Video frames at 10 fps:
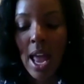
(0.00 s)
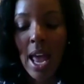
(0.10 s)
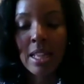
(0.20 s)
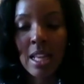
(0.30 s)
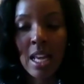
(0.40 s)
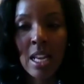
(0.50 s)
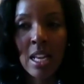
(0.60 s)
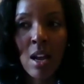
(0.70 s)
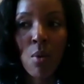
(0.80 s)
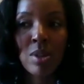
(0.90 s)
And
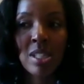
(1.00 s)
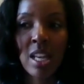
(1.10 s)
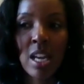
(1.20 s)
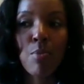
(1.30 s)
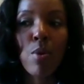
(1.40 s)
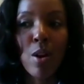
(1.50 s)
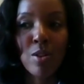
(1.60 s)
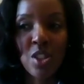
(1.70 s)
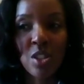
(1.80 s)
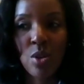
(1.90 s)
then once they
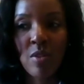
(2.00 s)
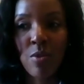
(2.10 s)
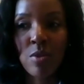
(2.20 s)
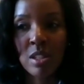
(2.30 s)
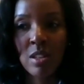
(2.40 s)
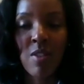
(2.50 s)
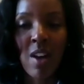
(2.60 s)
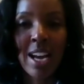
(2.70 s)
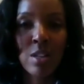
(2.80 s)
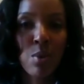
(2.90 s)
approached and sort of
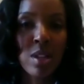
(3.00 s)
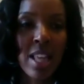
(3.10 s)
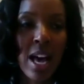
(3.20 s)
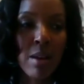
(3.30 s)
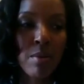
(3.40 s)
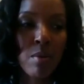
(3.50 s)
defined what that